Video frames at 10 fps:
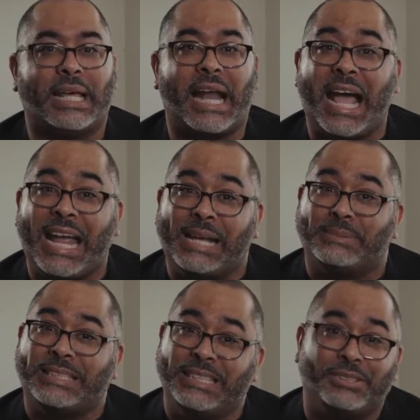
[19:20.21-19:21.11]
that I
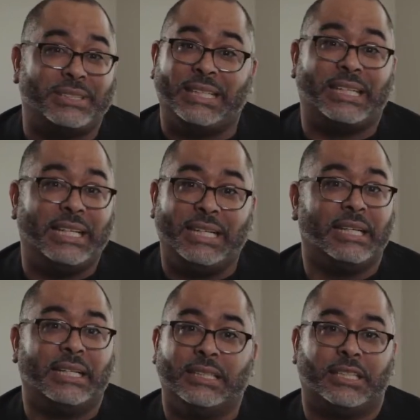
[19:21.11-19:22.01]
am still
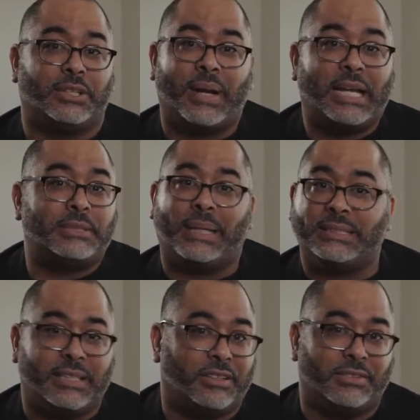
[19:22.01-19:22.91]
seeking to grasp
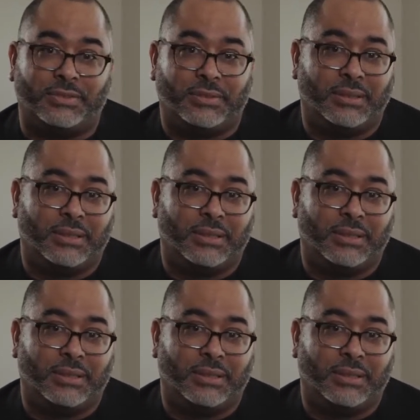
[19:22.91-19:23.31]
myself.